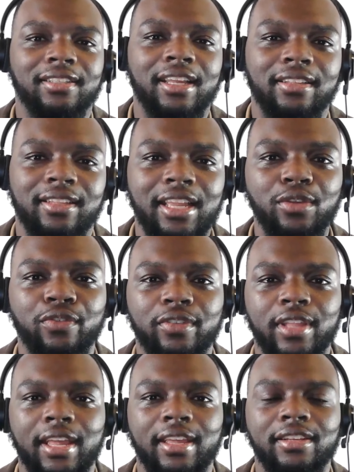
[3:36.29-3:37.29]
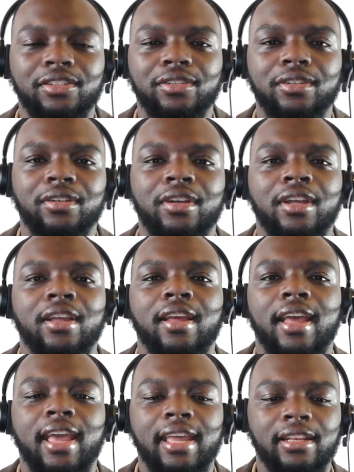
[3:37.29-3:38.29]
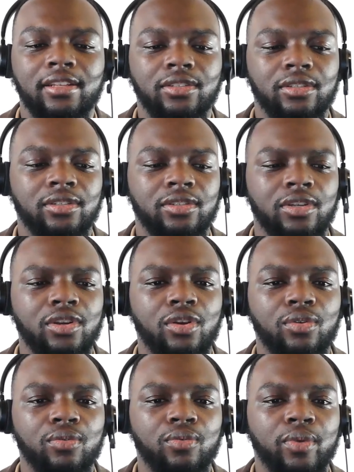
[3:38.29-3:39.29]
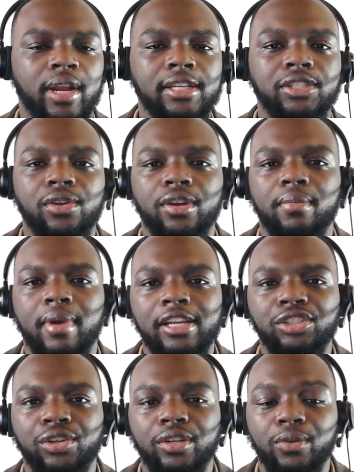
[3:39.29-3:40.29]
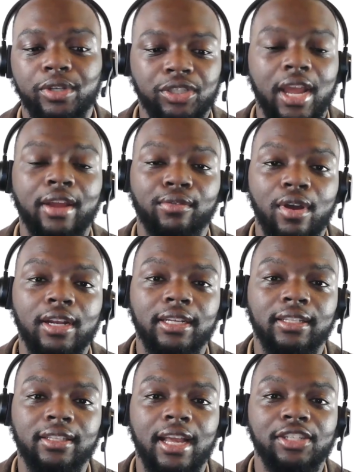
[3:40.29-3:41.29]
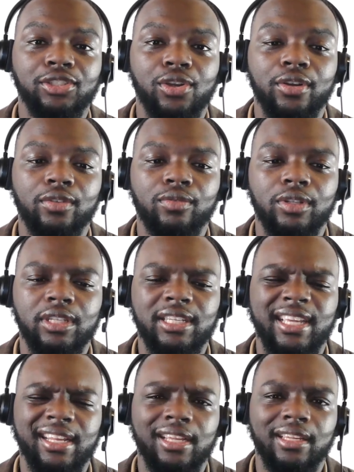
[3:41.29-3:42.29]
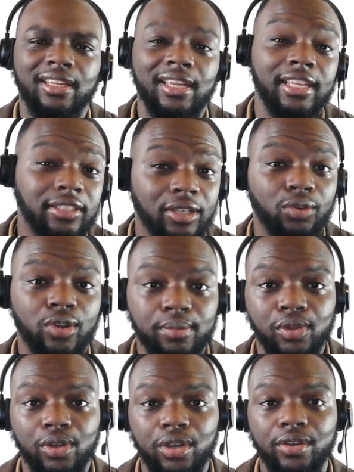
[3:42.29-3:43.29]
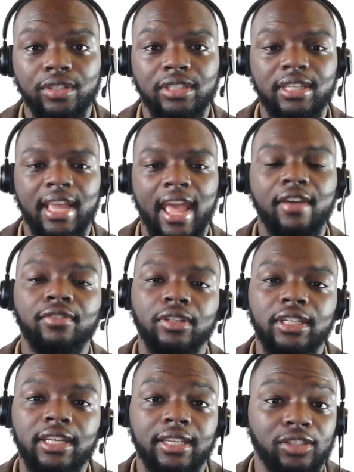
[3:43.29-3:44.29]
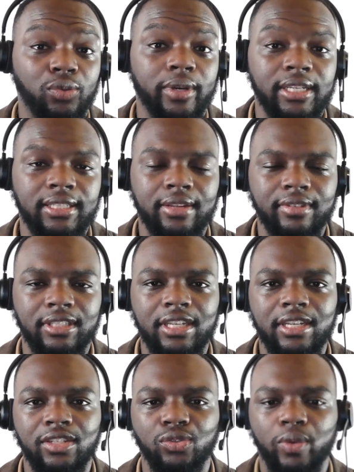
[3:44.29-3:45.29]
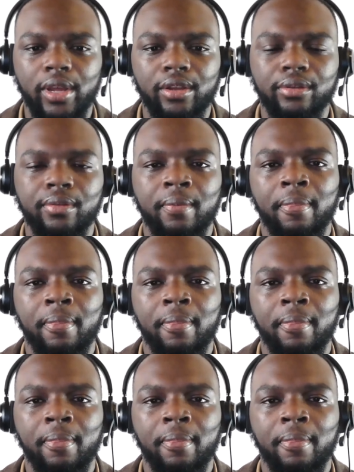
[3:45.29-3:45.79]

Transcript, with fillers: Thank, thank you for that answer. And you know, when I started my journey, which ironically I started really getting into cryptocurrency heavily in 2017 as well.